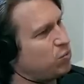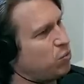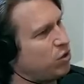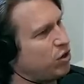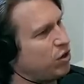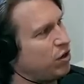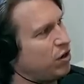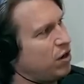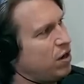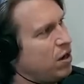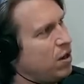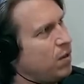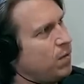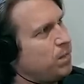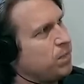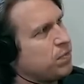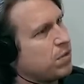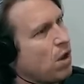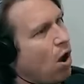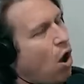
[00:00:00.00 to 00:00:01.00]
we're,
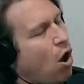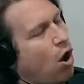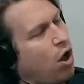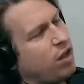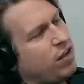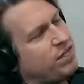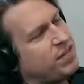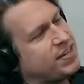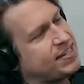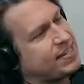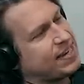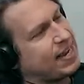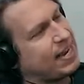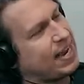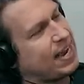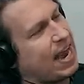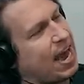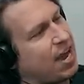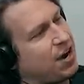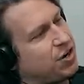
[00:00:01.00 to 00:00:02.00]
all of the
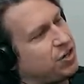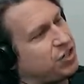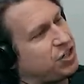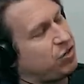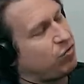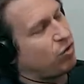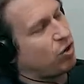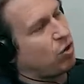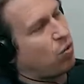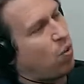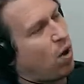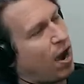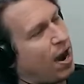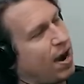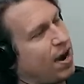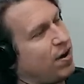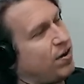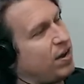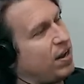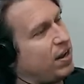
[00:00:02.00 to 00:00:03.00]
psychic energy
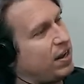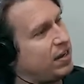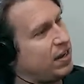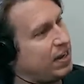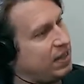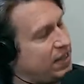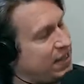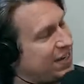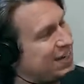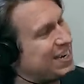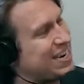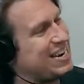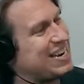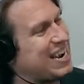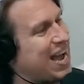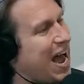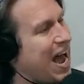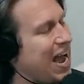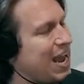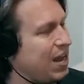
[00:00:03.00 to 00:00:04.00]
required in the
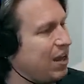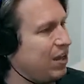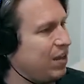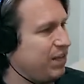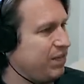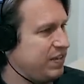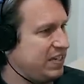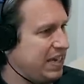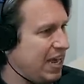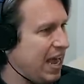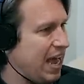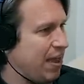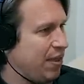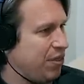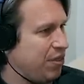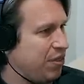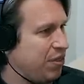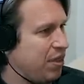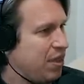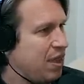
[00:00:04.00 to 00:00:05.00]
denial of death,